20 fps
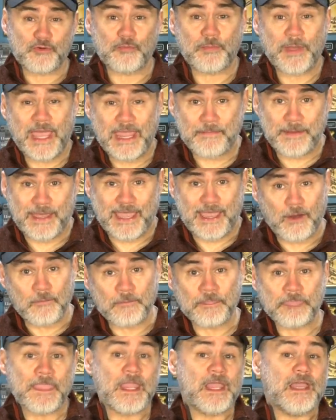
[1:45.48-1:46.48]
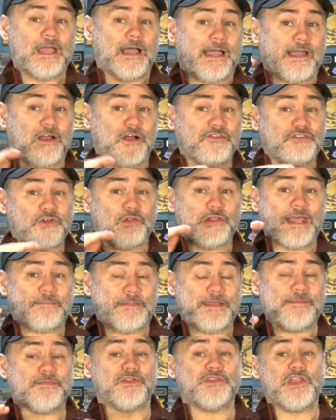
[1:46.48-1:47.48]
through PayPal. I also let
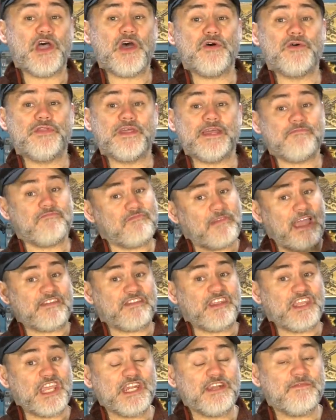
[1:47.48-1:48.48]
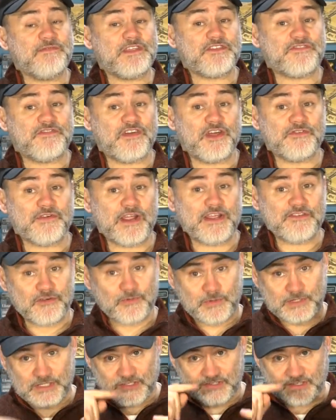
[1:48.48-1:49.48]
people know that at the end of this
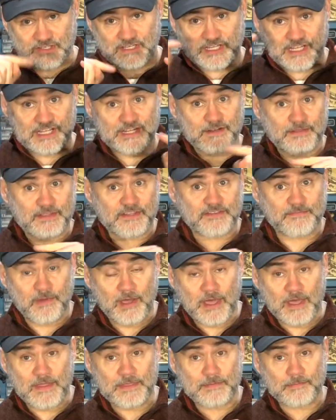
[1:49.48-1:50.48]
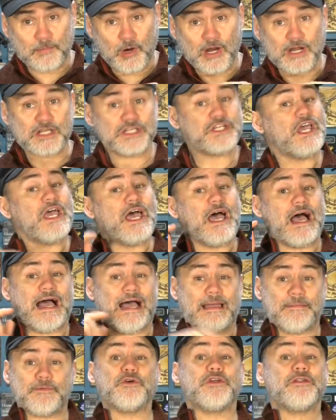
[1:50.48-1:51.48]
fundraiser, which is at the end of this month, March,
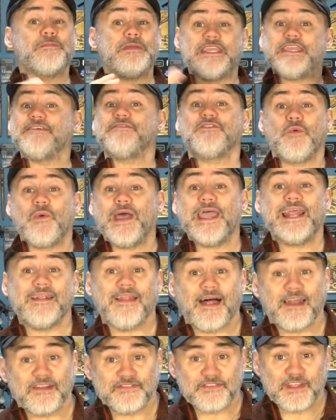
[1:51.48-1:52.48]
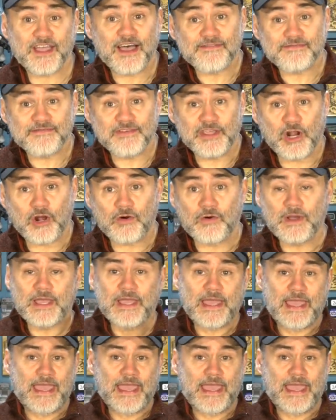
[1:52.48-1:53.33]
I'm going to be giving away a lot of stuff, you know.